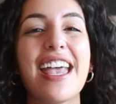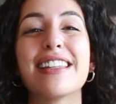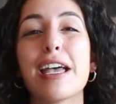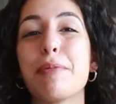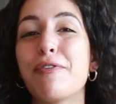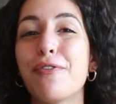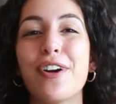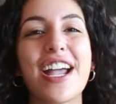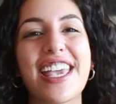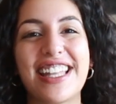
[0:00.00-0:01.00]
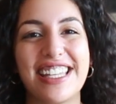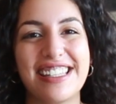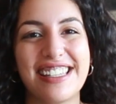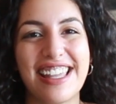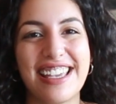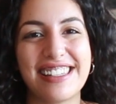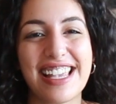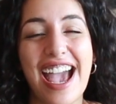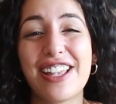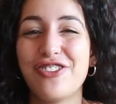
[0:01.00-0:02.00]
Now before I get into this,
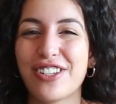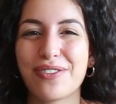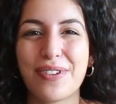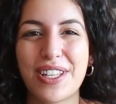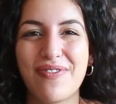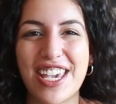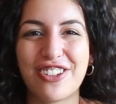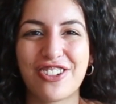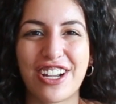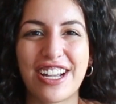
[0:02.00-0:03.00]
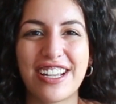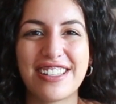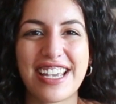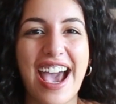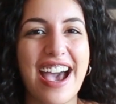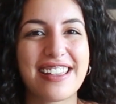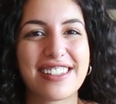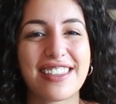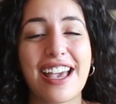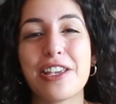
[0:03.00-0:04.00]
I just want to make sure to
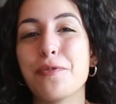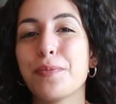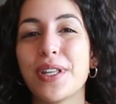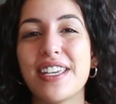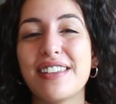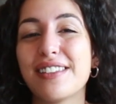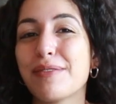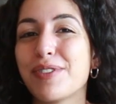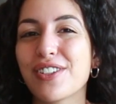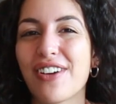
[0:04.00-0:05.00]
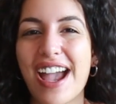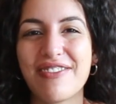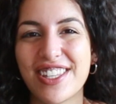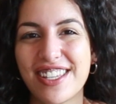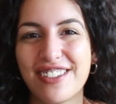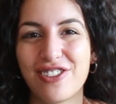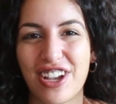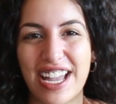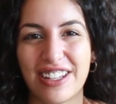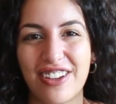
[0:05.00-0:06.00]
ask that you please subscribe to this
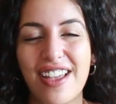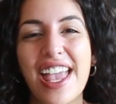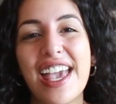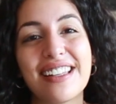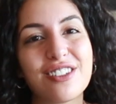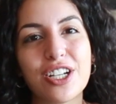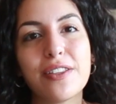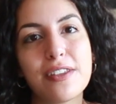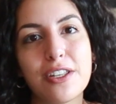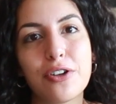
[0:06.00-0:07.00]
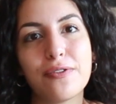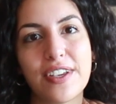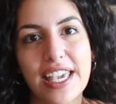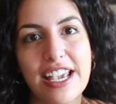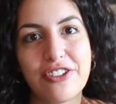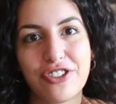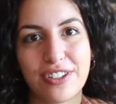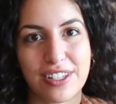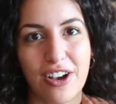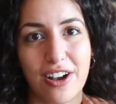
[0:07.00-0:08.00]
channel and turn the
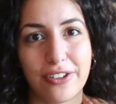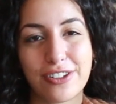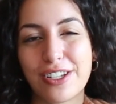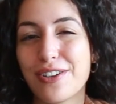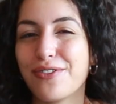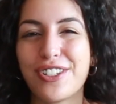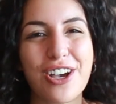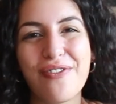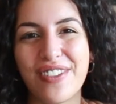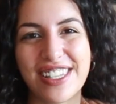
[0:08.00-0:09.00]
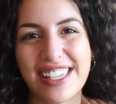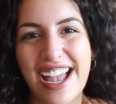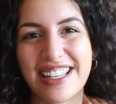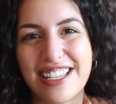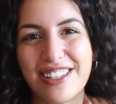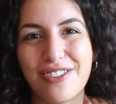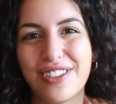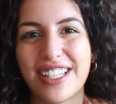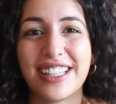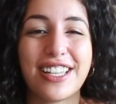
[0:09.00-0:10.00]
notifications on so you don't miss any new
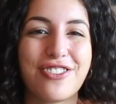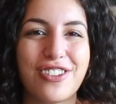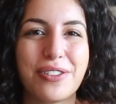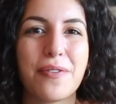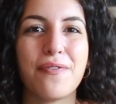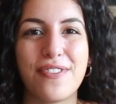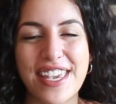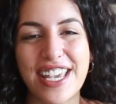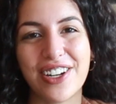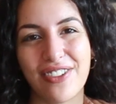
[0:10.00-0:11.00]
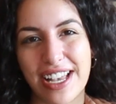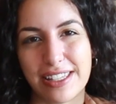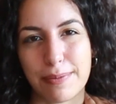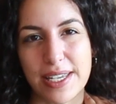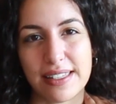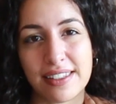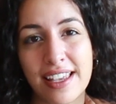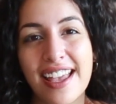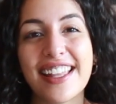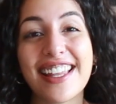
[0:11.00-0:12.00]
delicious vegan recipes.
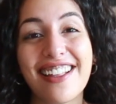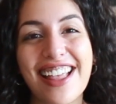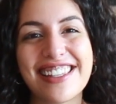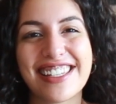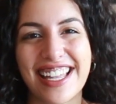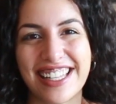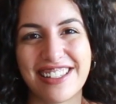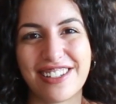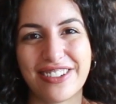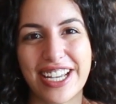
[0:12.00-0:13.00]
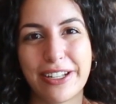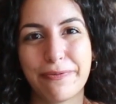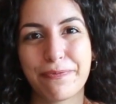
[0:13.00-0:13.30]
Now let's get into it.